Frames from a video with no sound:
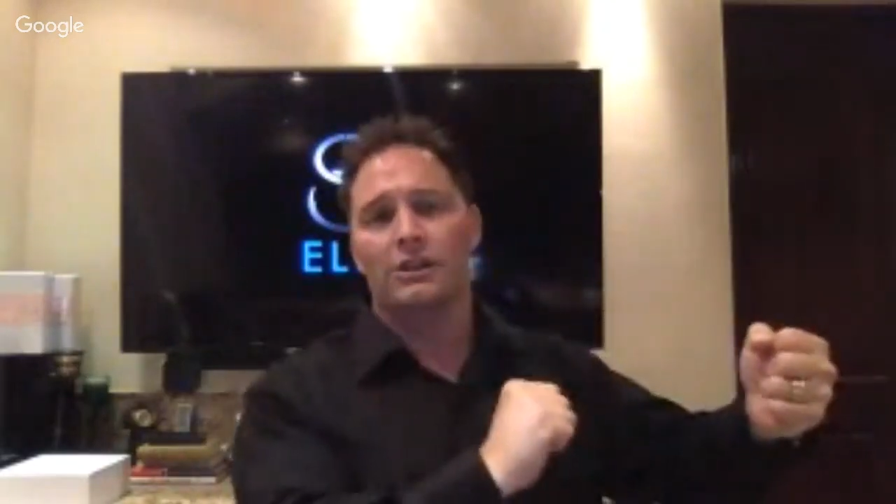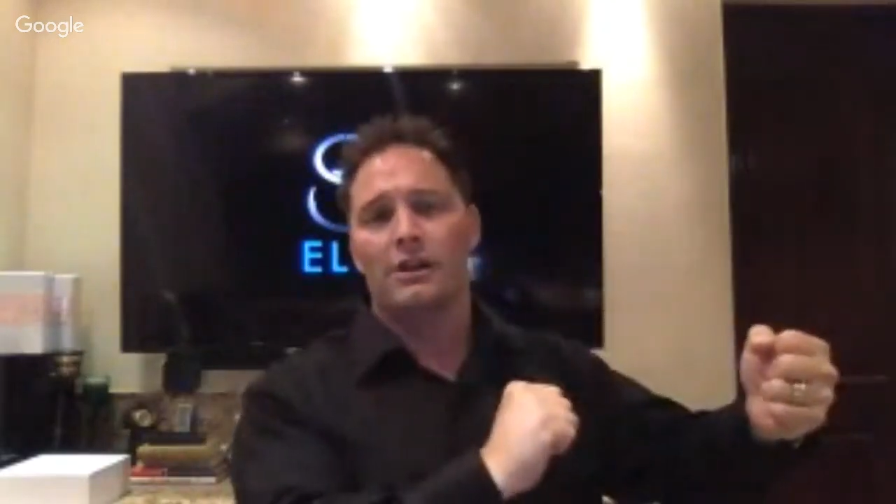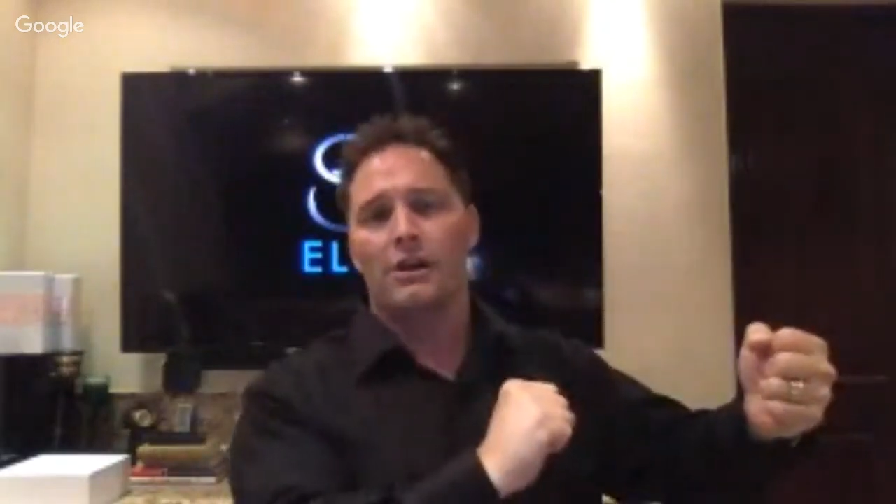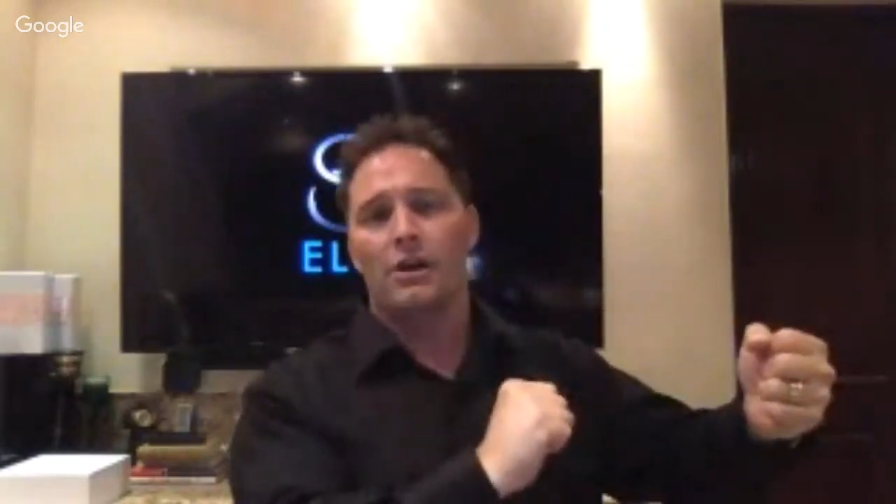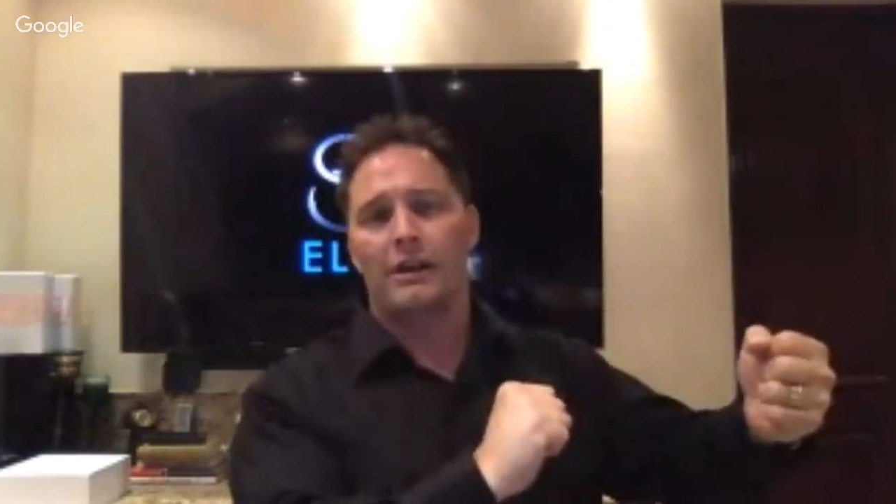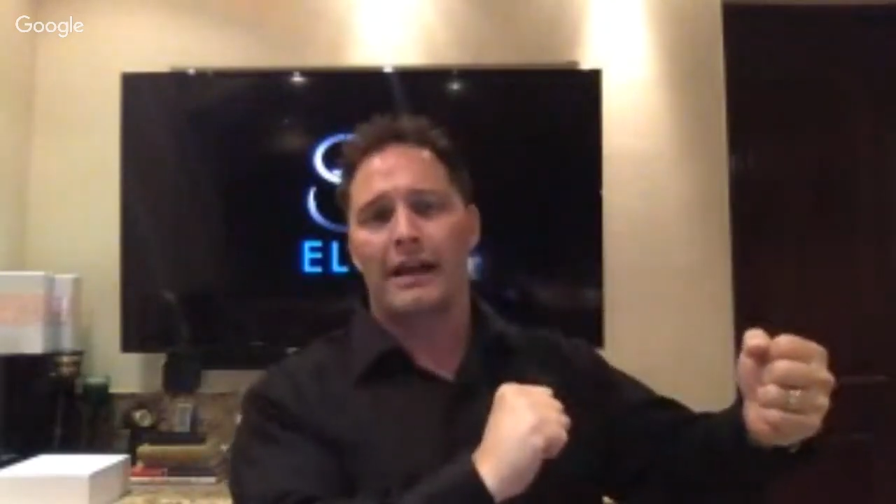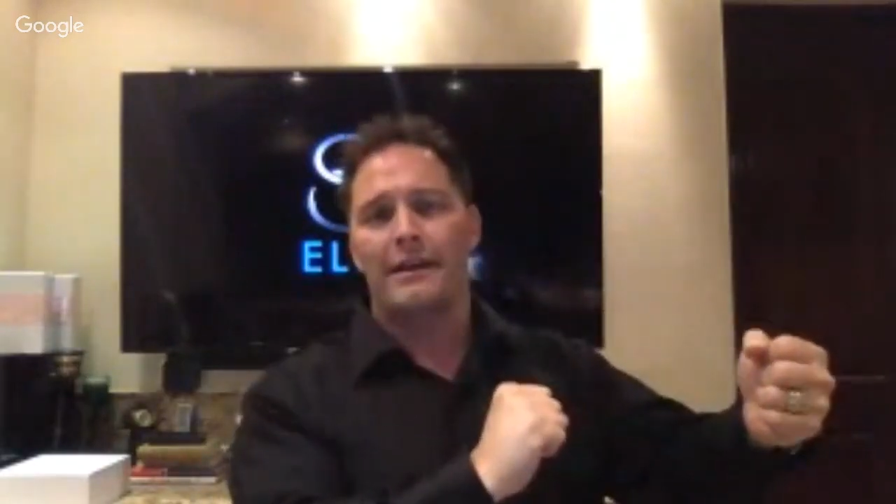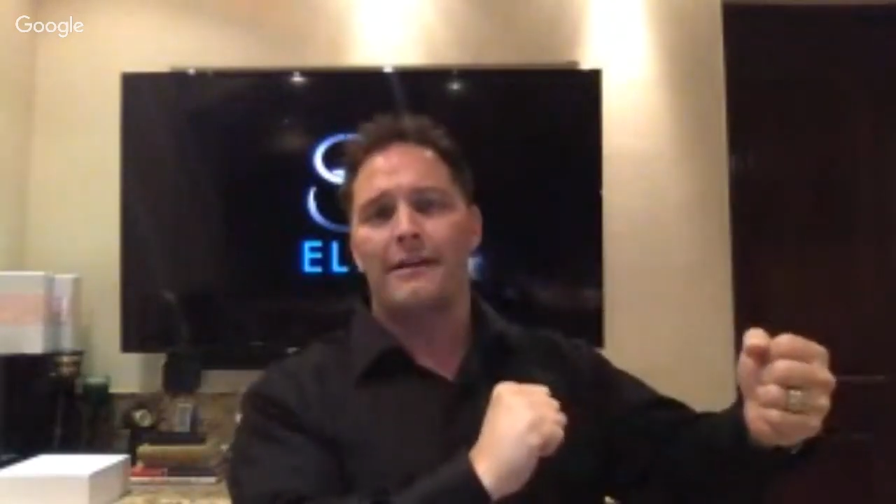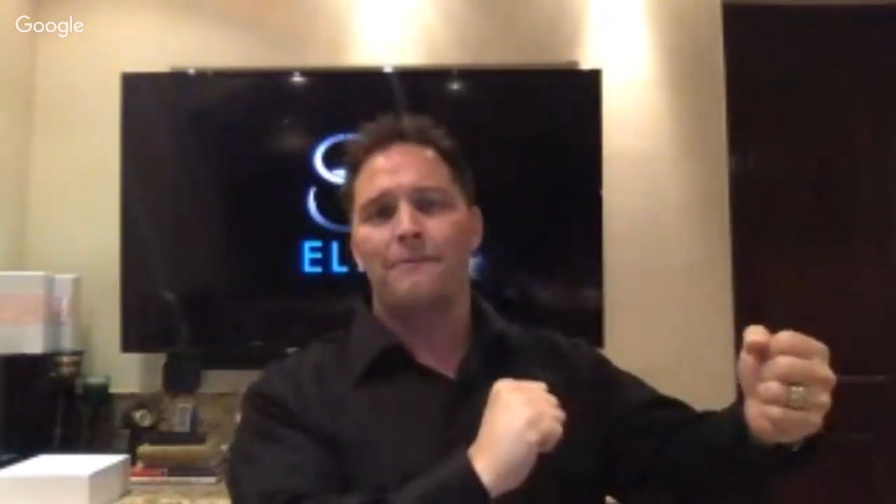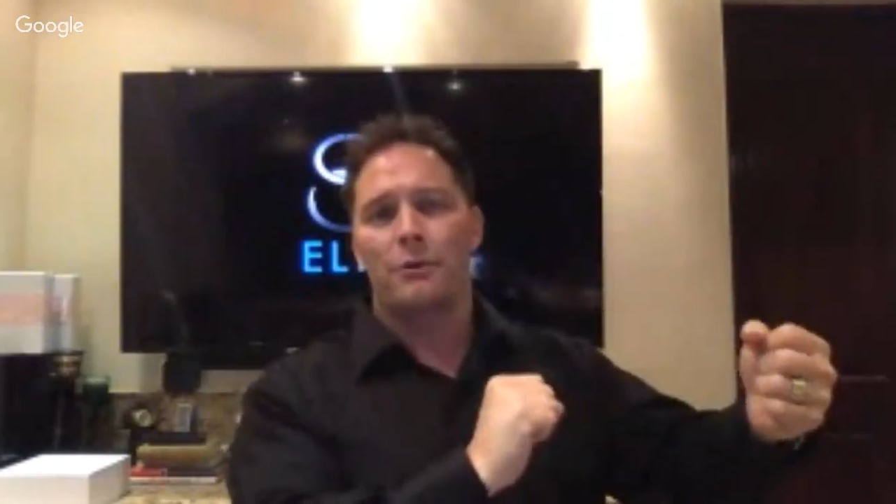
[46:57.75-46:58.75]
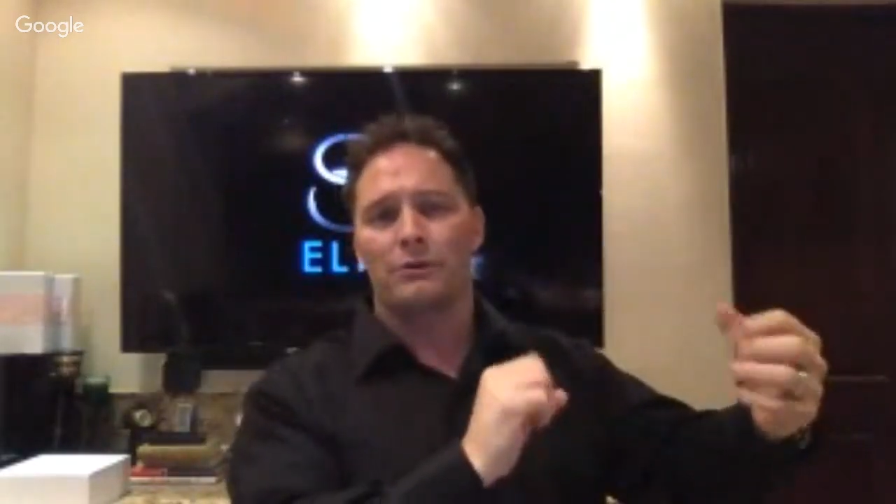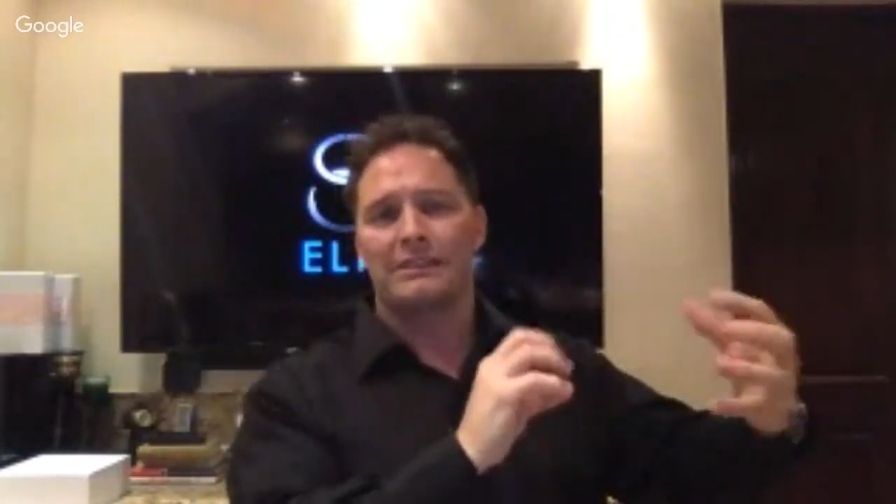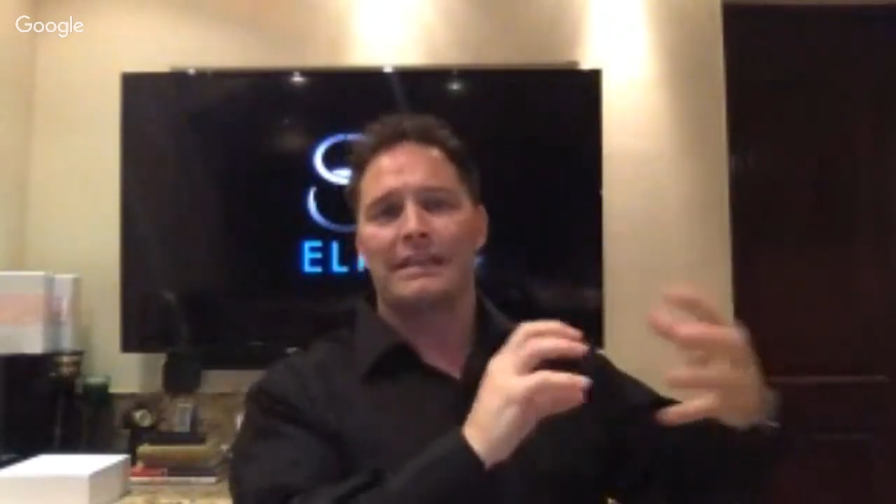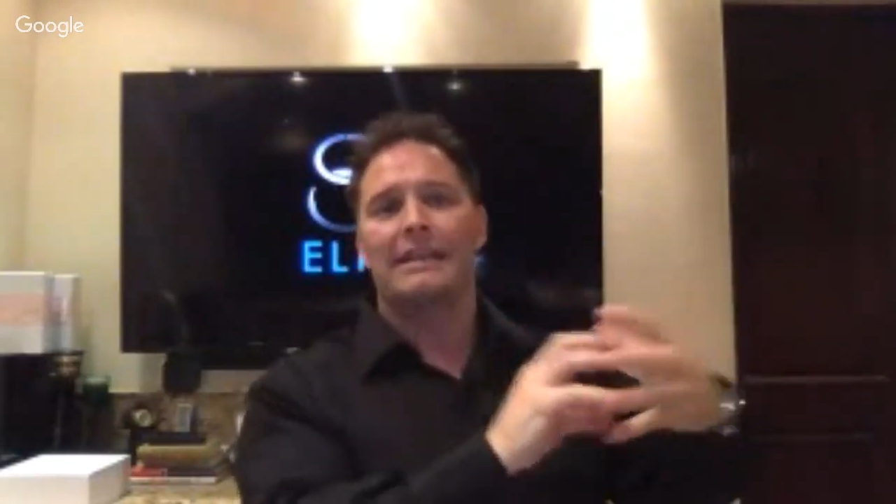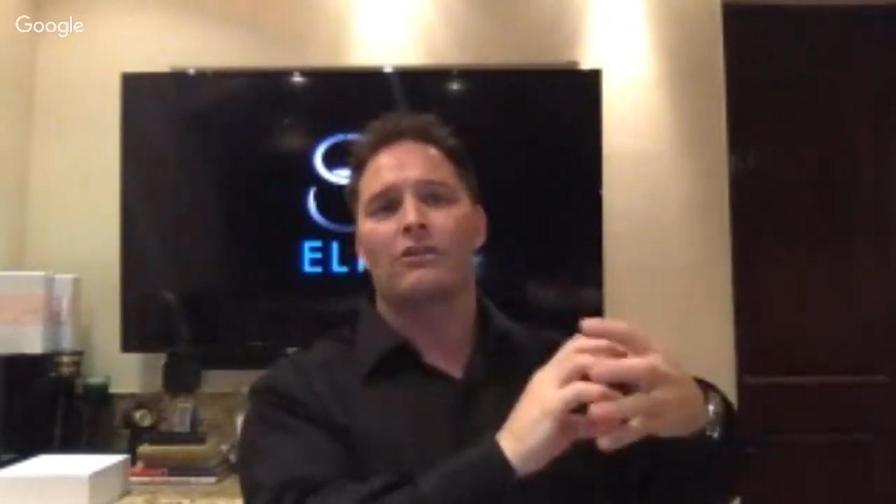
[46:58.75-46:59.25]
Okay, there was an
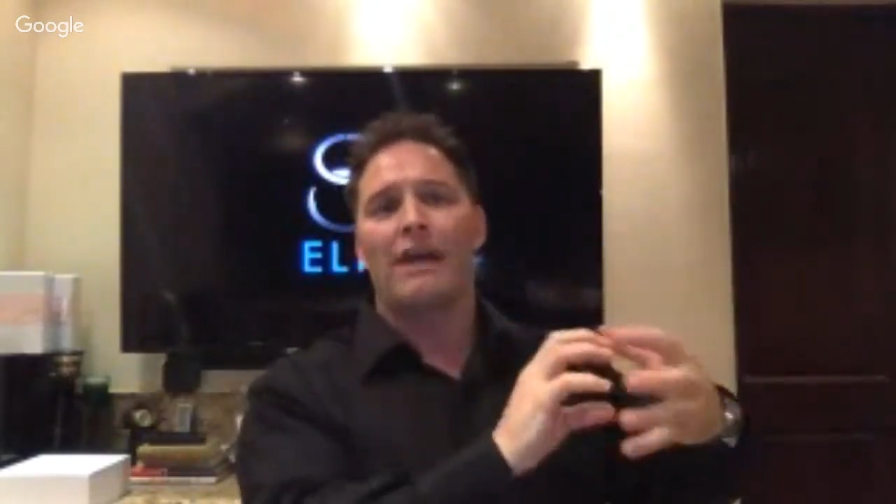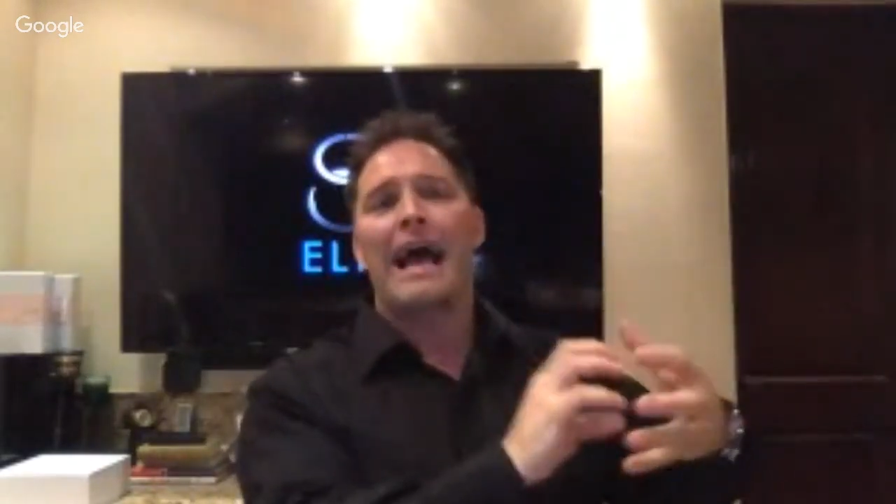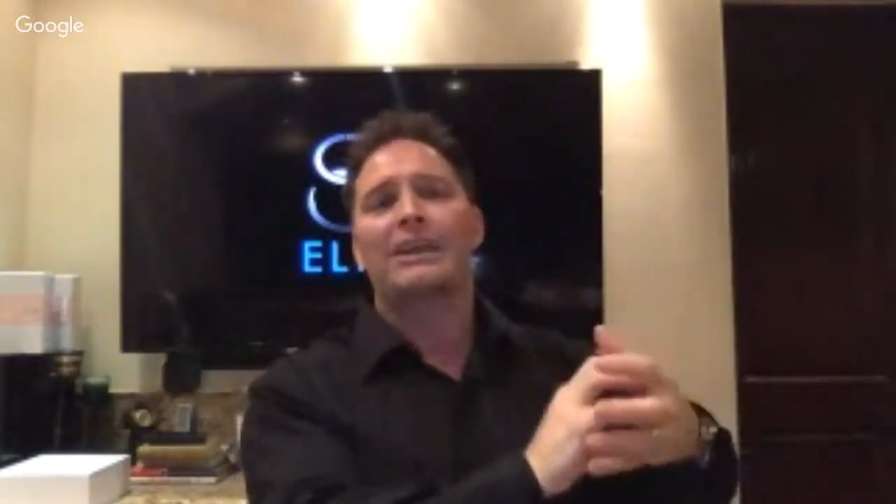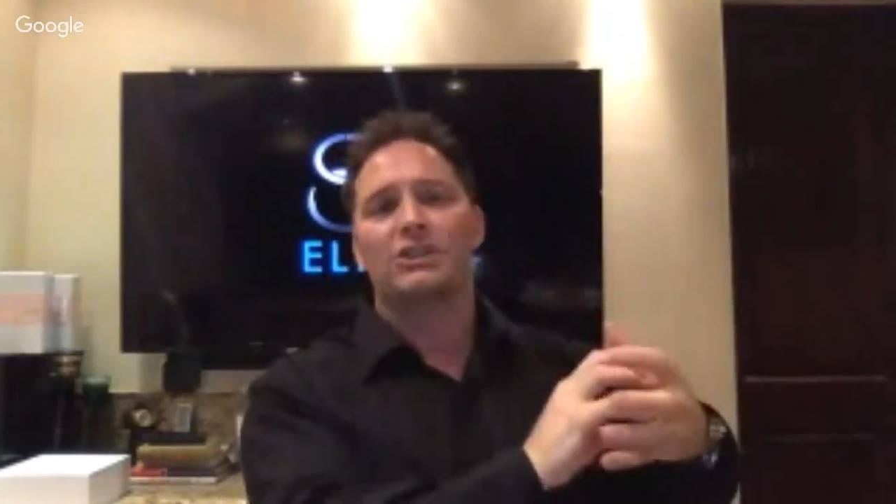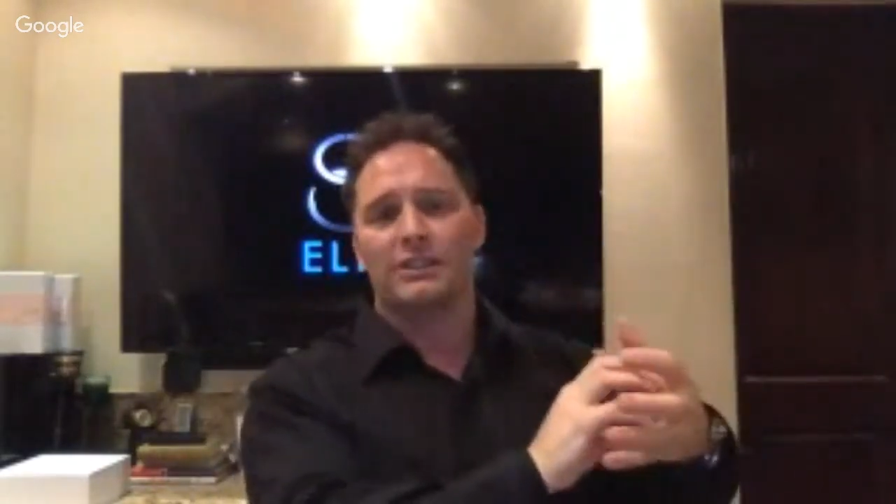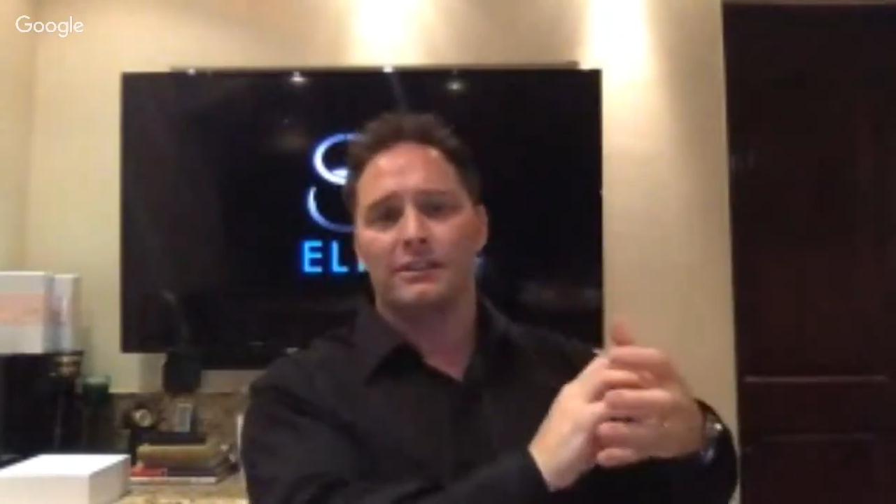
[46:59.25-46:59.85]
interaction,